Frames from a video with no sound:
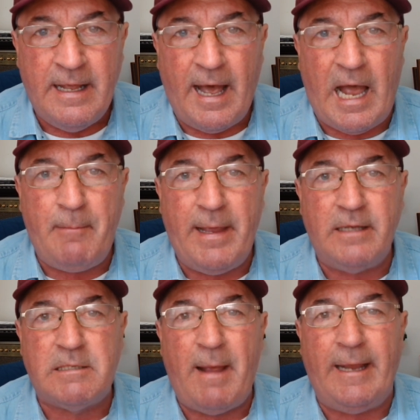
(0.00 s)
I'm
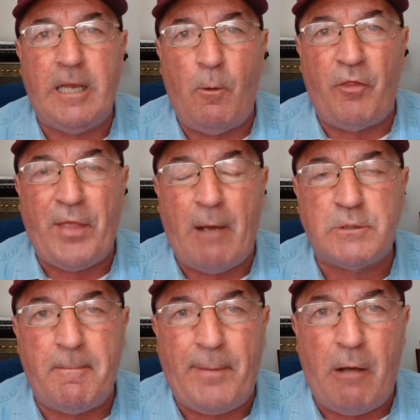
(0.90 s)
here to make you
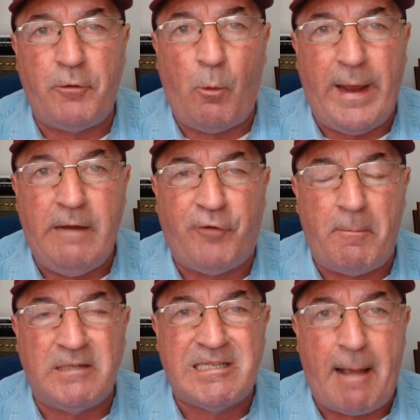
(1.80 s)
£1,000 a week
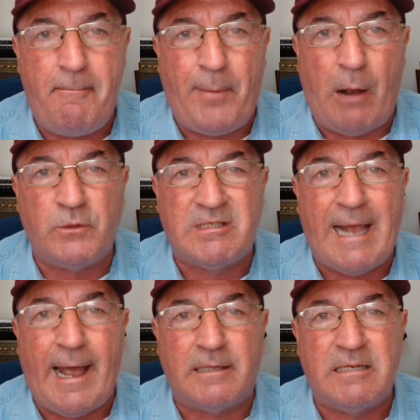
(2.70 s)
from a £10
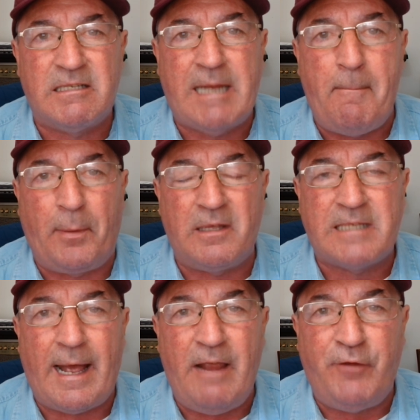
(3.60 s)
start. Simple as
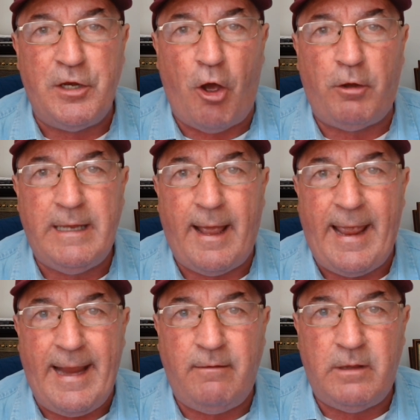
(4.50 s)
that. If you're not
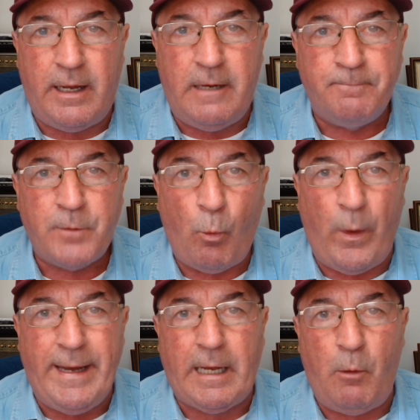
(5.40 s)
yet in the
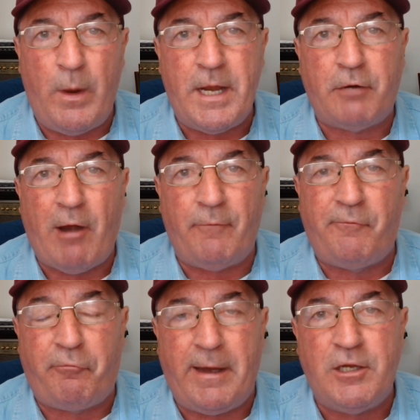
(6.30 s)
weekly winner
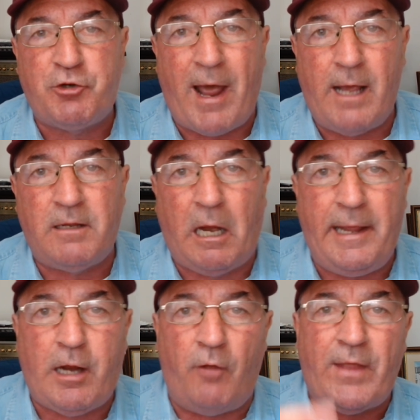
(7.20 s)
grand free trial,
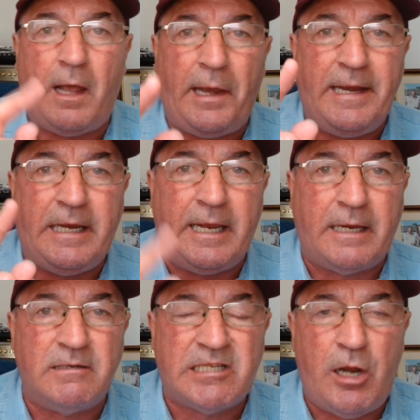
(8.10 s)
click on that link you
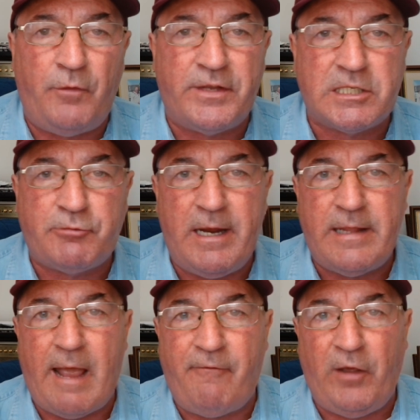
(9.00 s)
can see on the
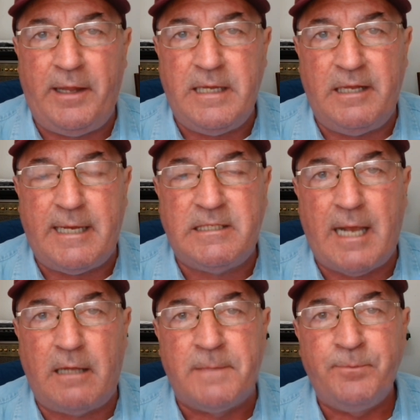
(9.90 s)
screen there, fill in your
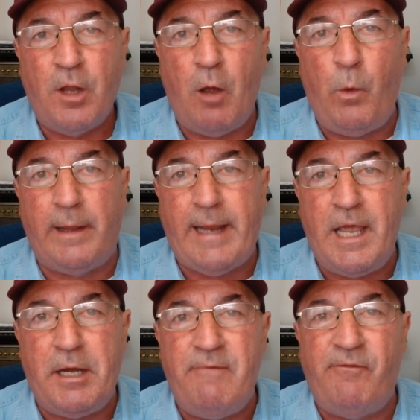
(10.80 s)
details, and we'll
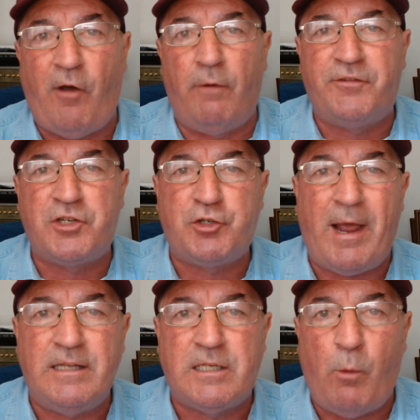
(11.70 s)
get you involved
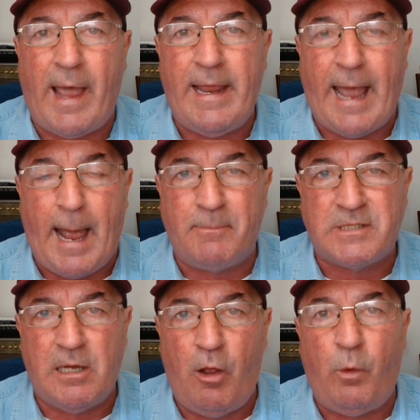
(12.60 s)
straight away.
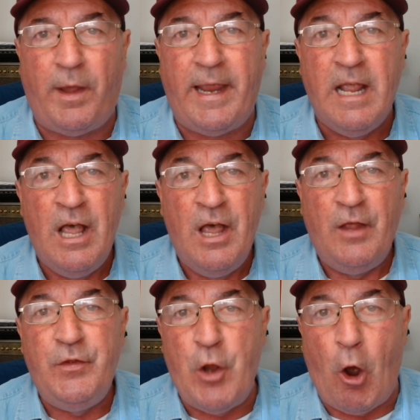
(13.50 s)
Absolutely
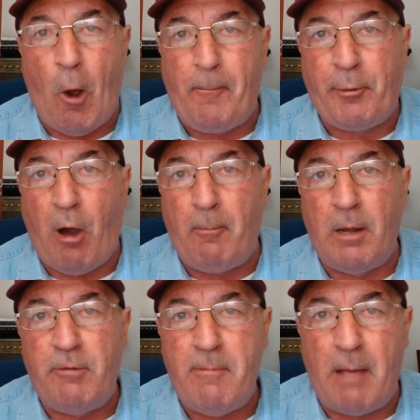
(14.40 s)
no
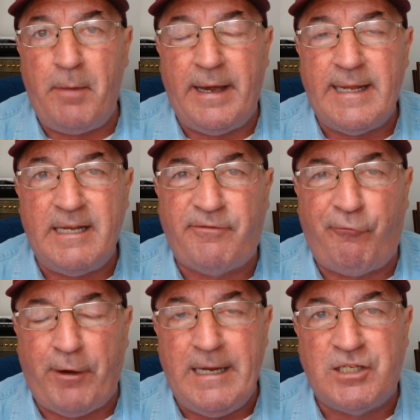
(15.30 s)
problem. Remember, it is
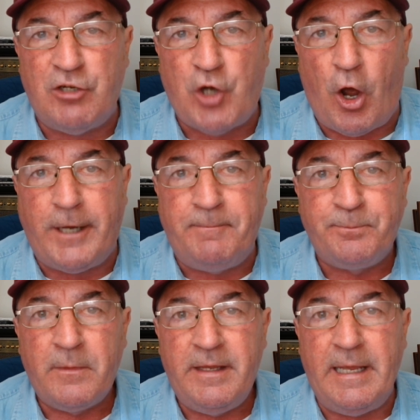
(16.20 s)
free to join.
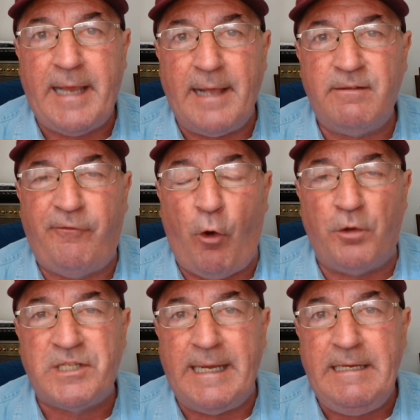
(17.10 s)
You get
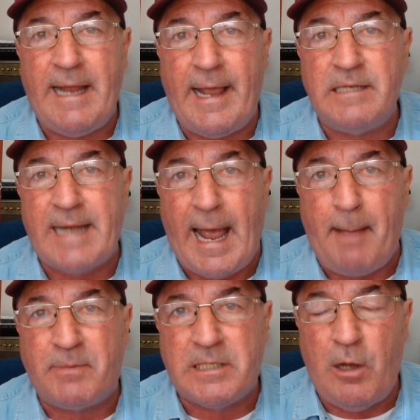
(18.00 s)
14 days
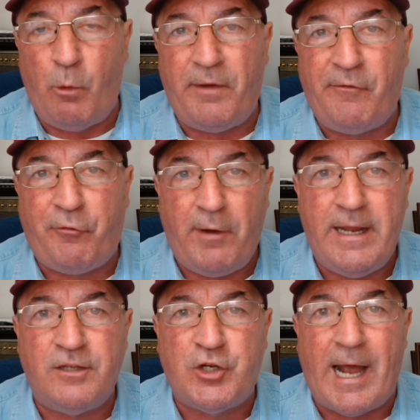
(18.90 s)
absolutely
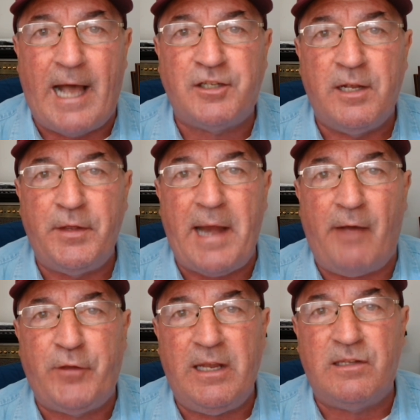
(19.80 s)
free of charge. Then
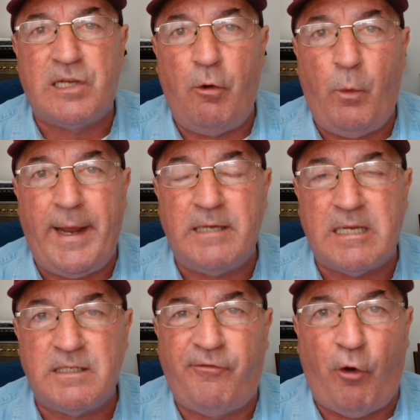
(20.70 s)
after your 2 weeks,
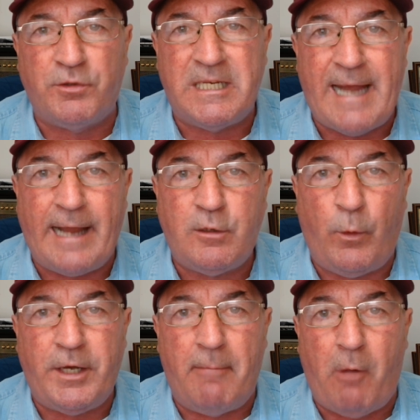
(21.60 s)
it's
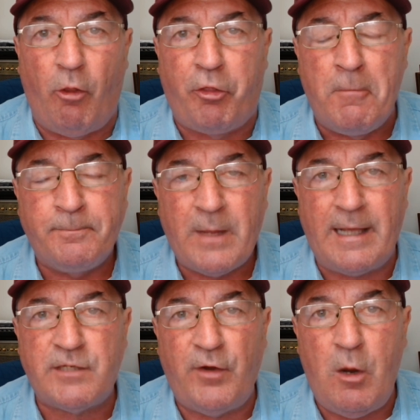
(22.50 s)
£49 a month.
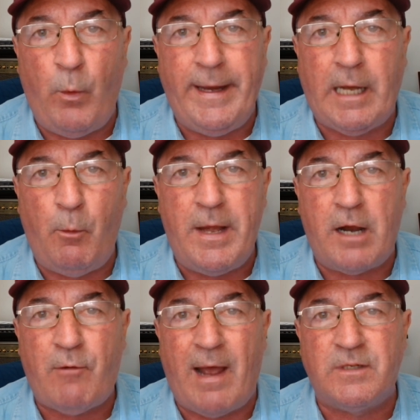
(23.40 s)
That's for your weekly
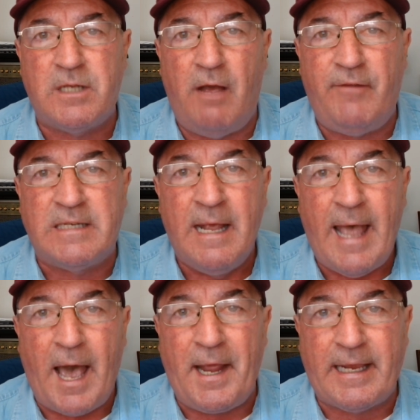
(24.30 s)
winner grand service.
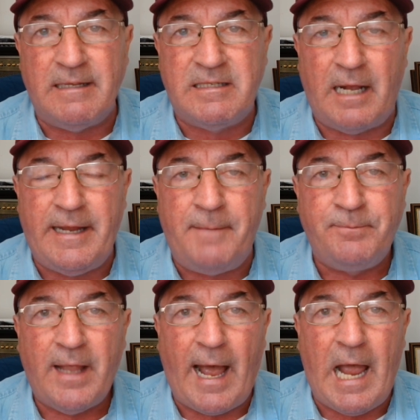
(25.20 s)
And I can tell you,
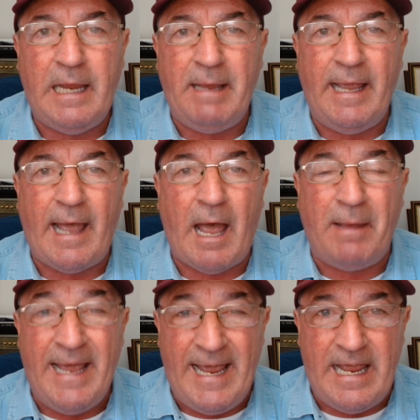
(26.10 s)
I
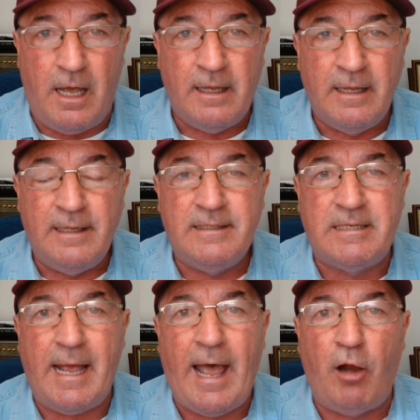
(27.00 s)
am here
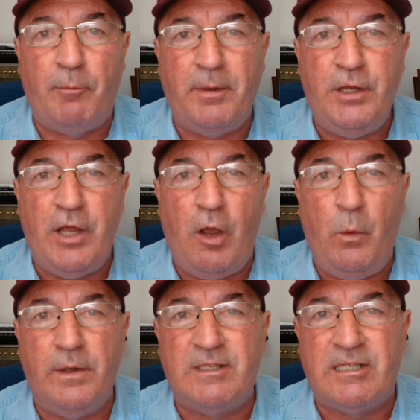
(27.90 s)
to help
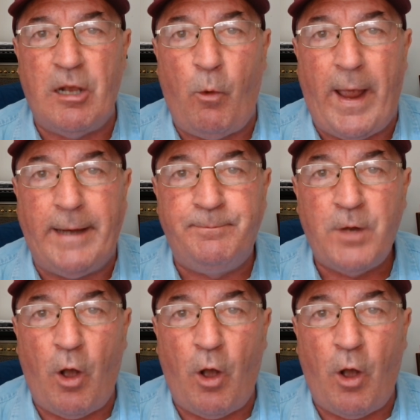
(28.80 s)
you to win.